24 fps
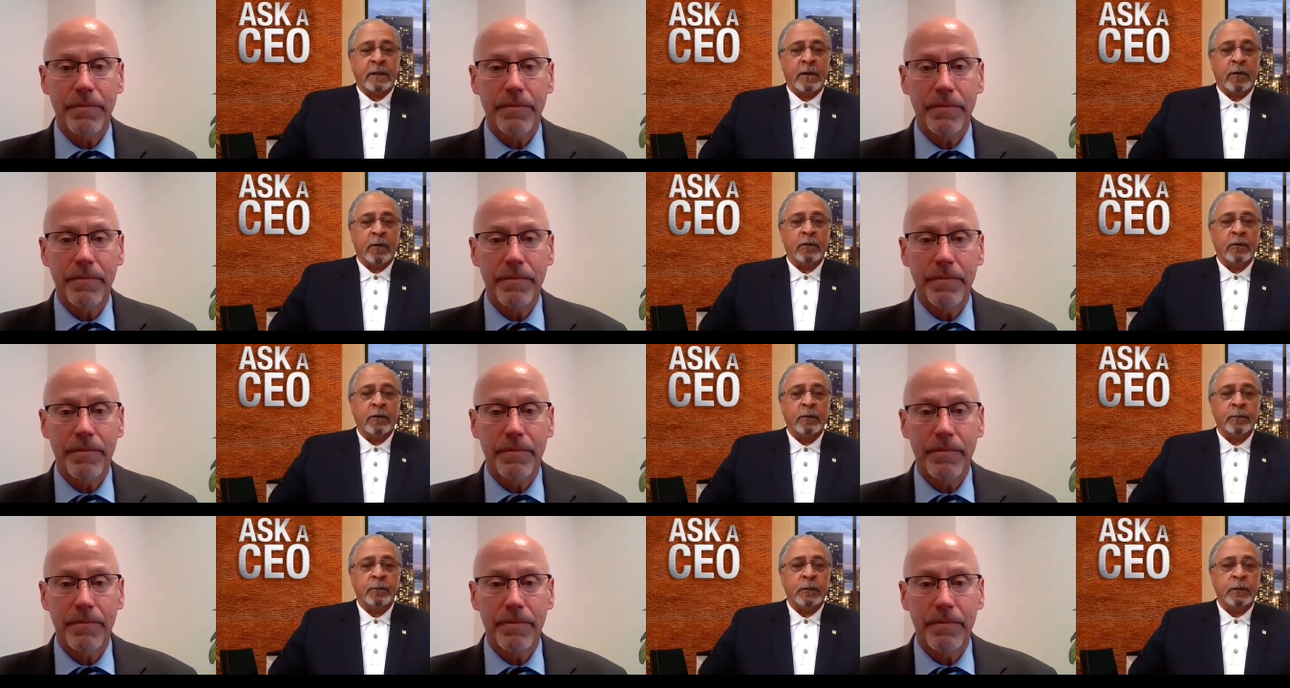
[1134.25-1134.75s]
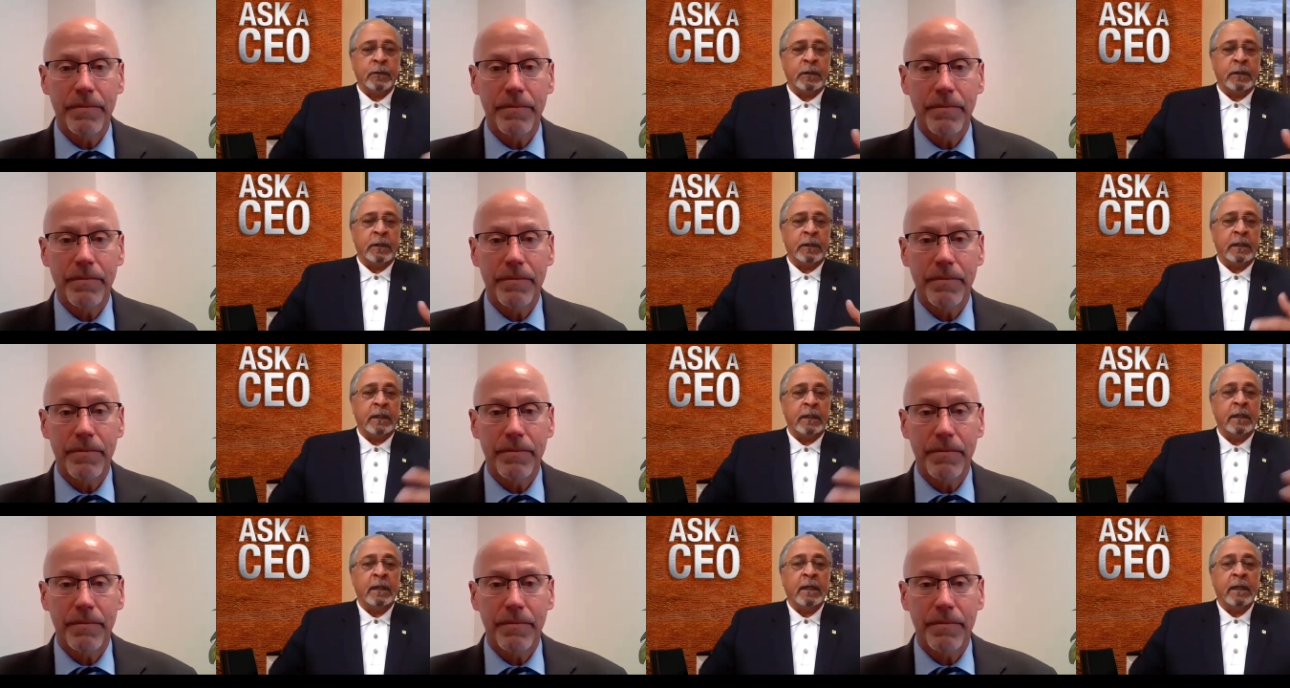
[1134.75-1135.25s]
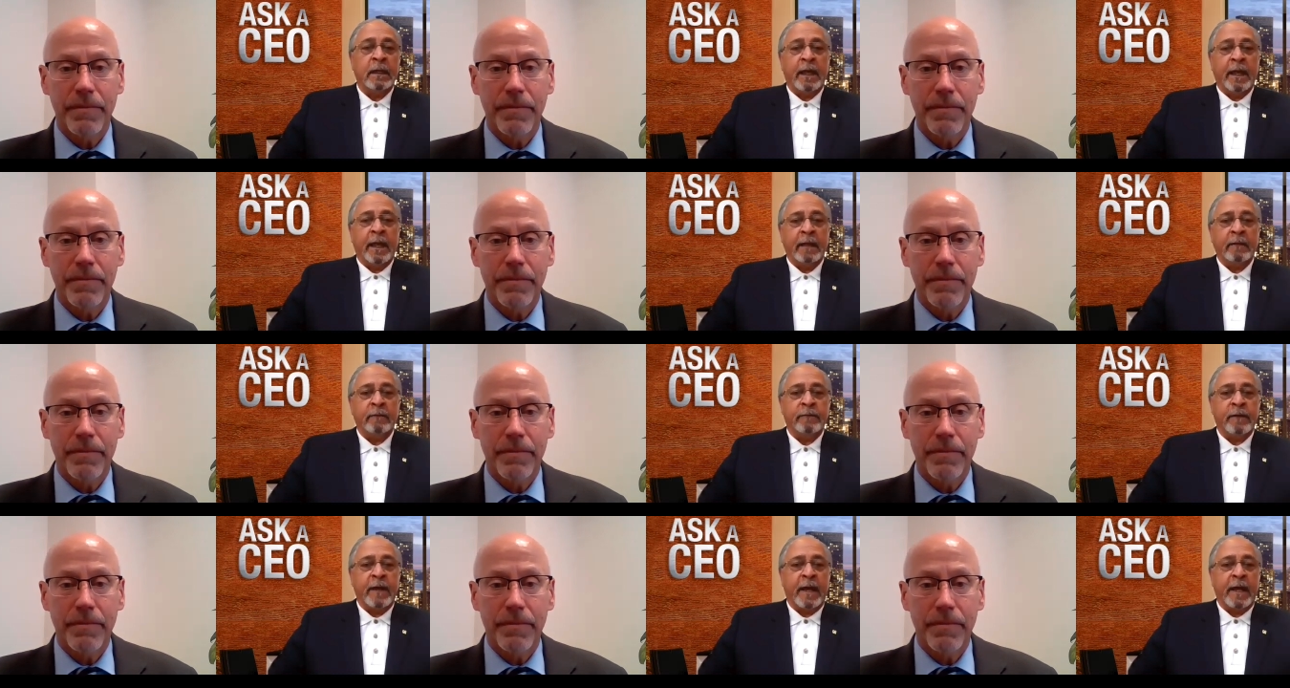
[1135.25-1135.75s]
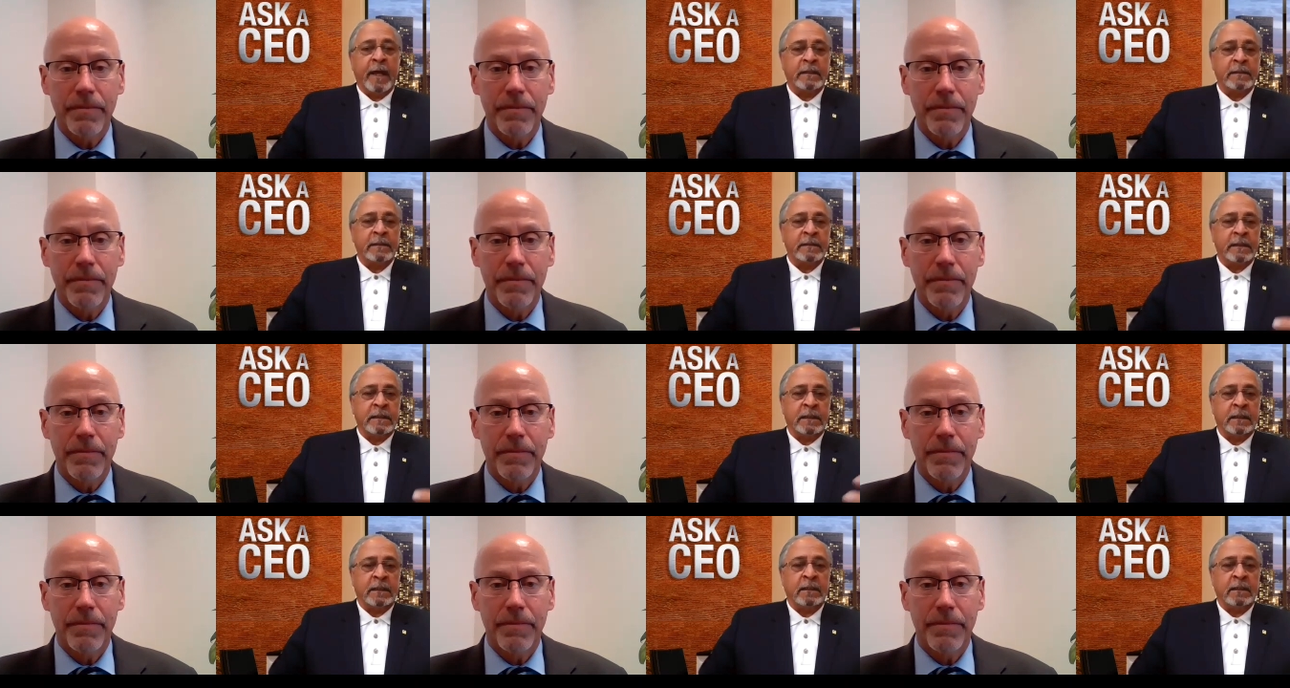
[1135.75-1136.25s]
Speaker 1: herd immunity and
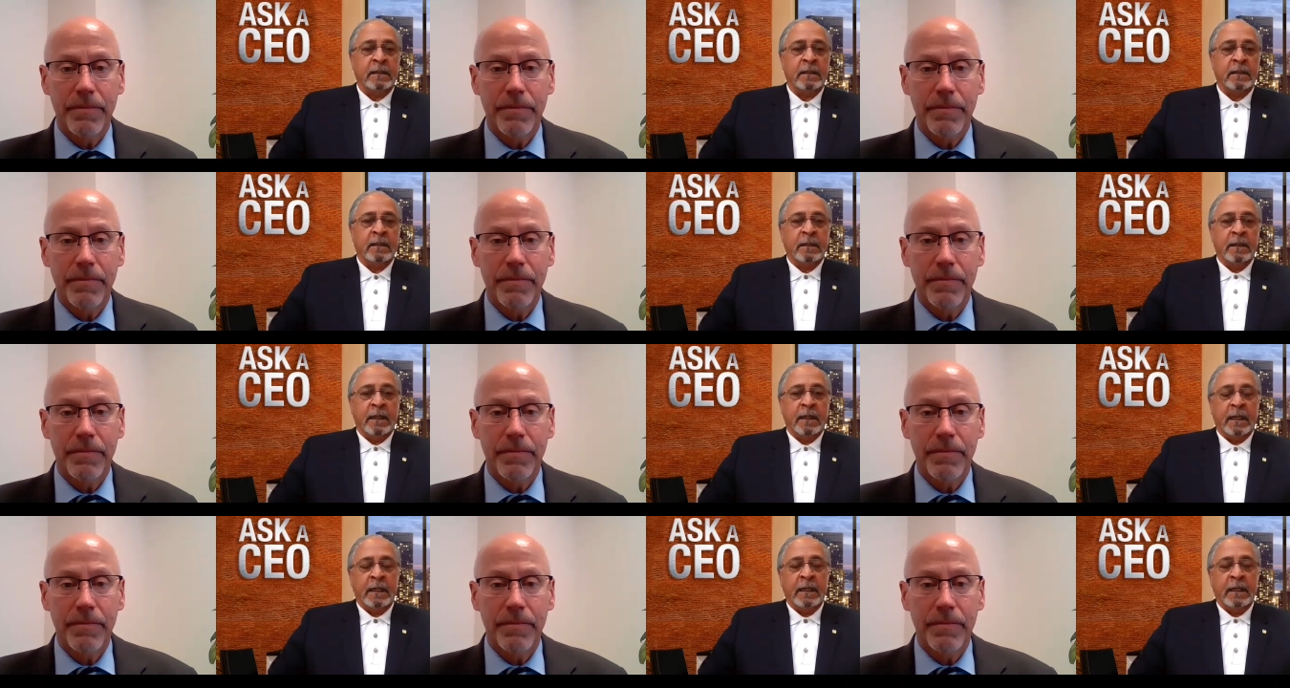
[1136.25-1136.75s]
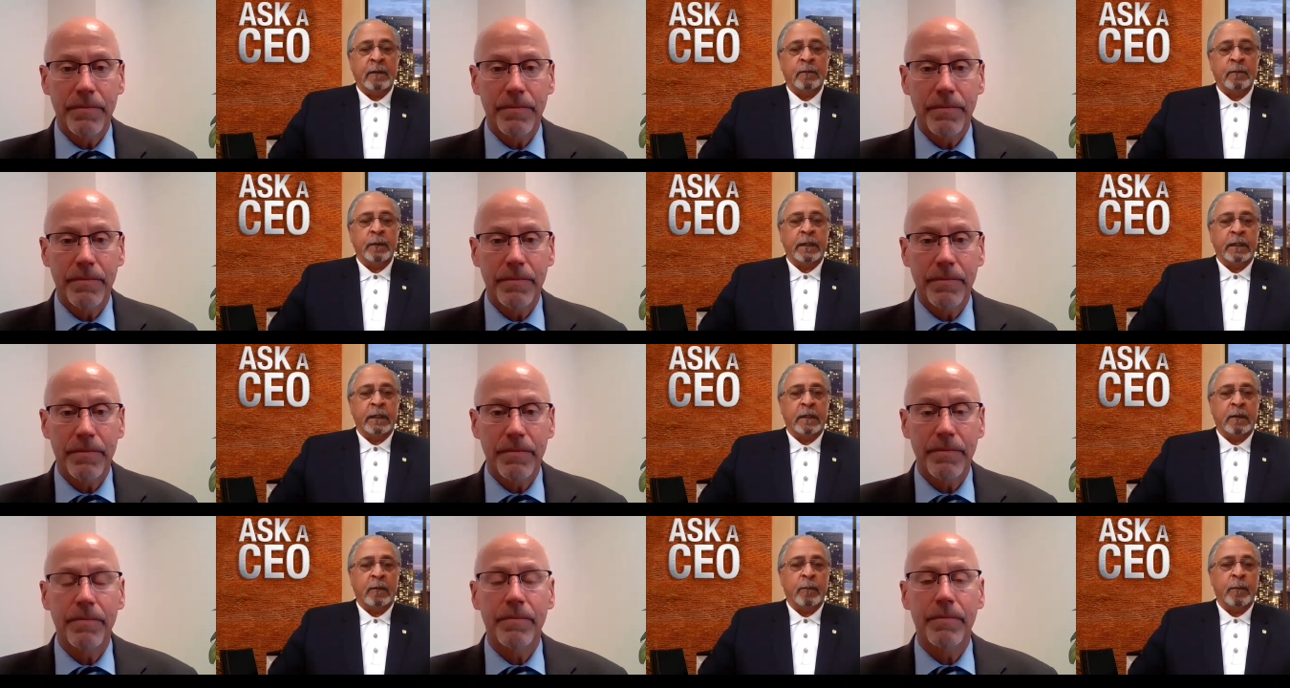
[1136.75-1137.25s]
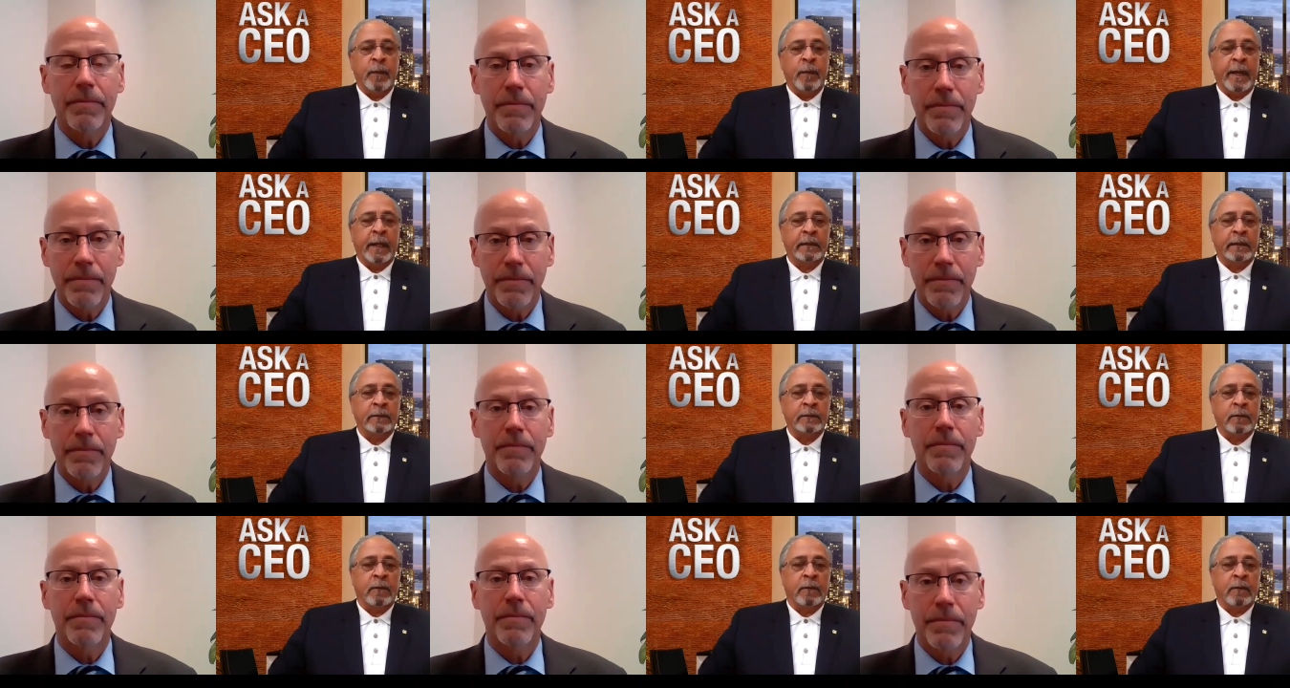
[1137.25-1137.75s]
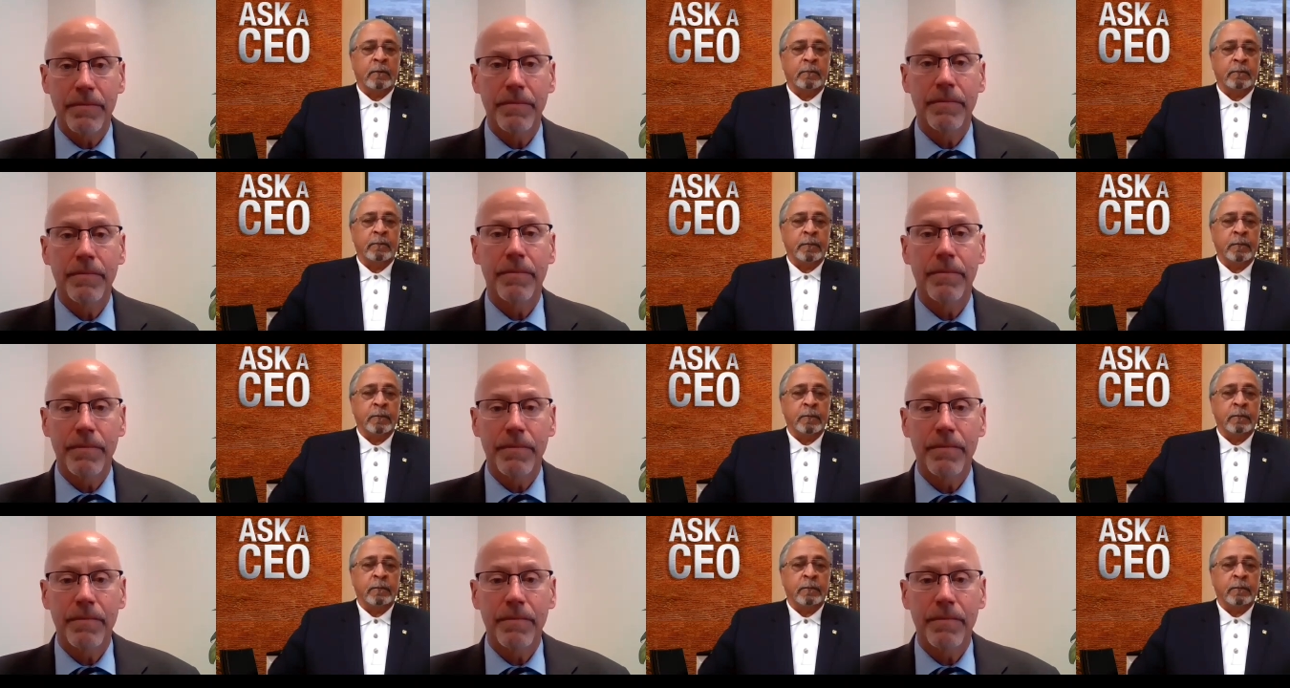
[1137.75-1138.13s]
vaccine and then we can go back to our